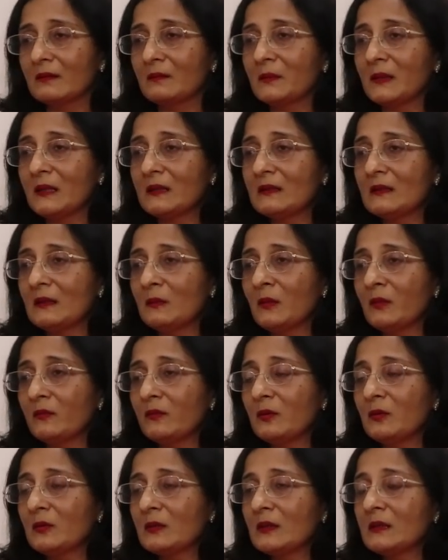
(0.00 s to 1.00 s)
But some of
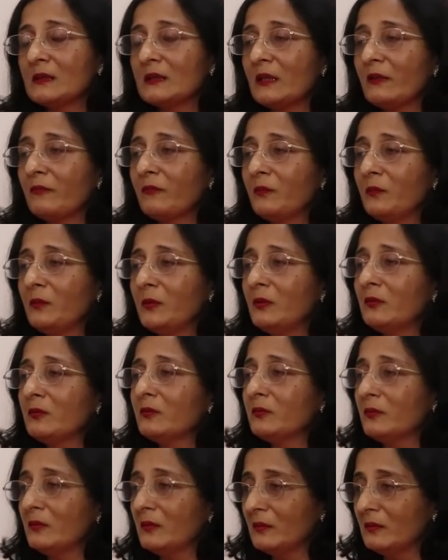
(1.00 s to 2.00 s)
the hotels have
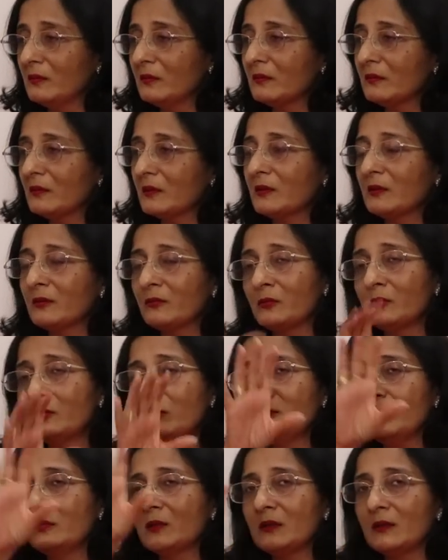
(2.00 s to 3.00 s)
beautiful
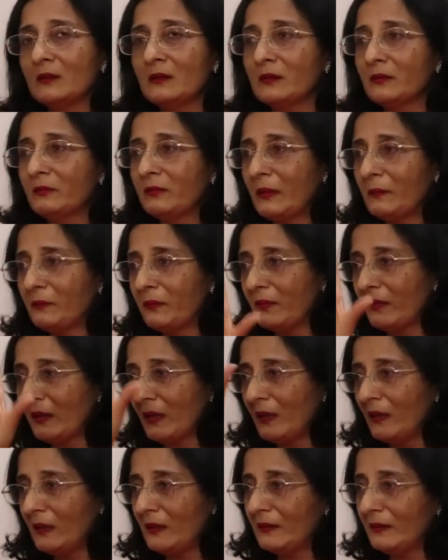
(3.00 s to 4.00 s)
rooms in the
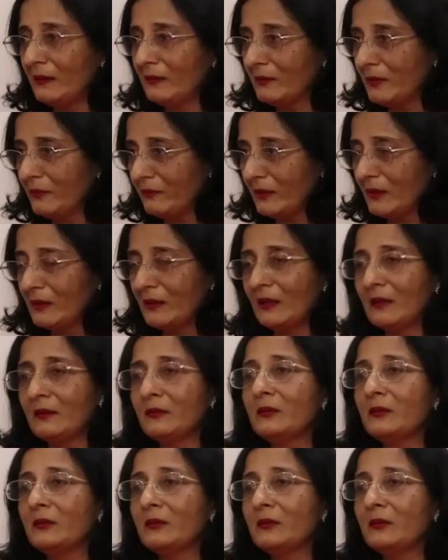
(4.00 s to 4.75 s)
website and everything.